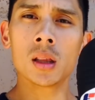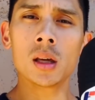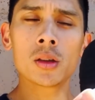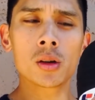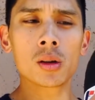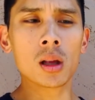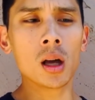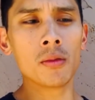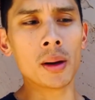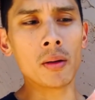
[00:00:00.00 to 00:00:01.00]
The other
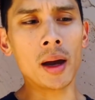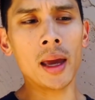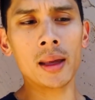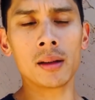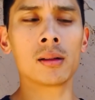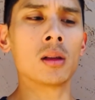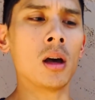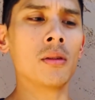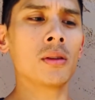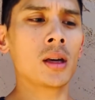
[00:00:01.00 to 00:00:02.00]
glove, my right-handed
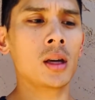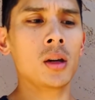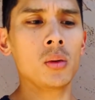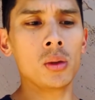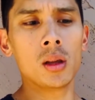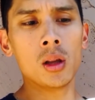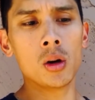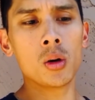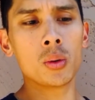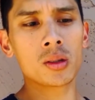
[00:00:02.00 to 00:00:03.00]
glove, the
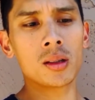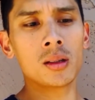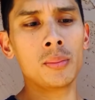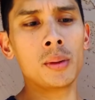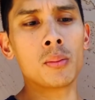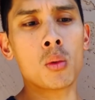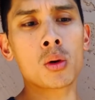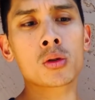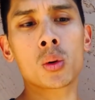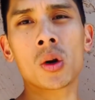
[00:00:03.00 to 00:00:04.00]
logo was a little bit
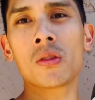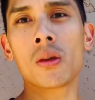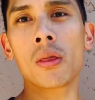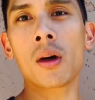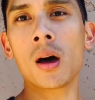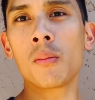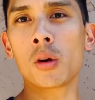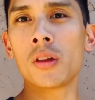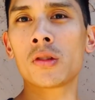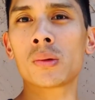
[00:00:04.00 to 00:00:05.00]
more towards the thumb,
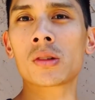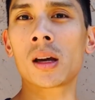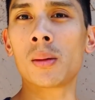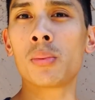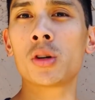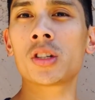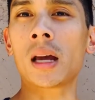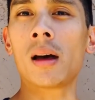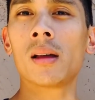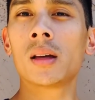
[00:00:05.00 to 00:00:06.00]
where this one's kind of
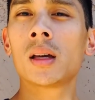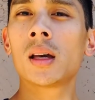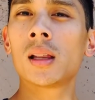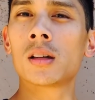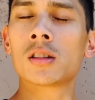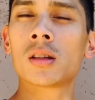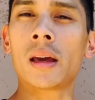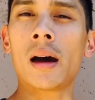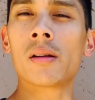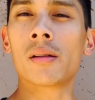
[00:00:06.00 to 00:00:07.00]
pushed out a little to
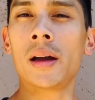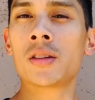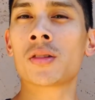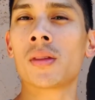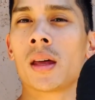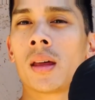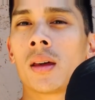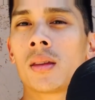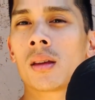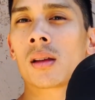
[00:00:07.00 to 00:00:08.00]
the outer edge of the
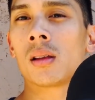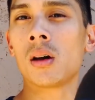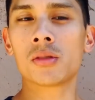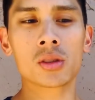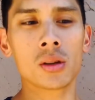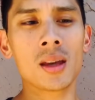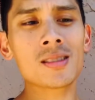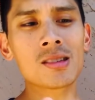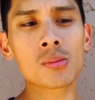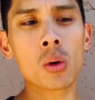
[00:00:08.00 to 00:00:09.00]
glove. So
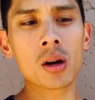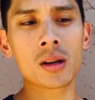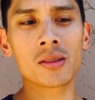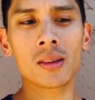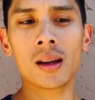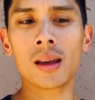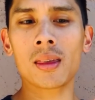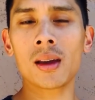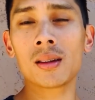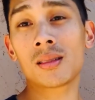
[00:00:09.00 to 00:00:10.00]
that's just more an aesthetic
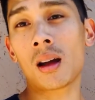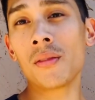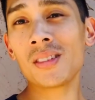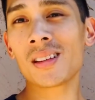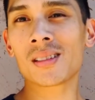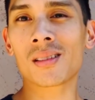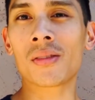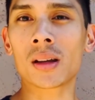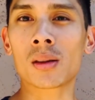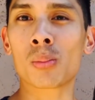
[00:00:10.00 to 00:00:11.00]
thing. It doesn't obviously didn't
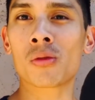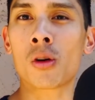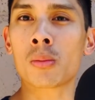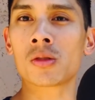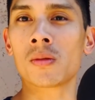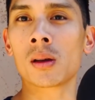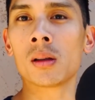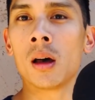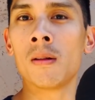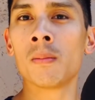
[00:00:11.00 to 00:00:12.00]
affect the performance of the
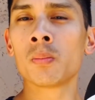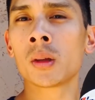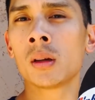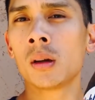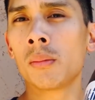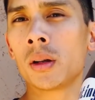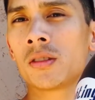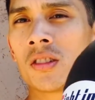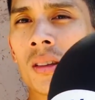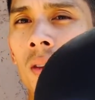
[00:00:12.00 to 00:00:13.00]
glove, but
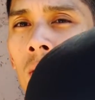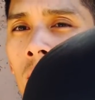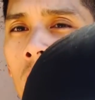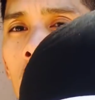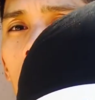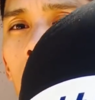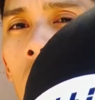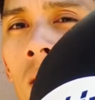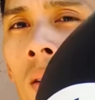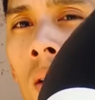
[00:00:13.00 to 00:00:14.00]
it's just the little
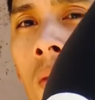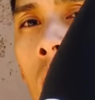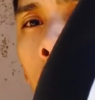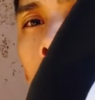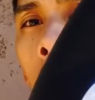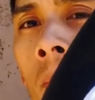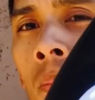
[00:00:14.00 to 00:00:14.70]
details that you look for.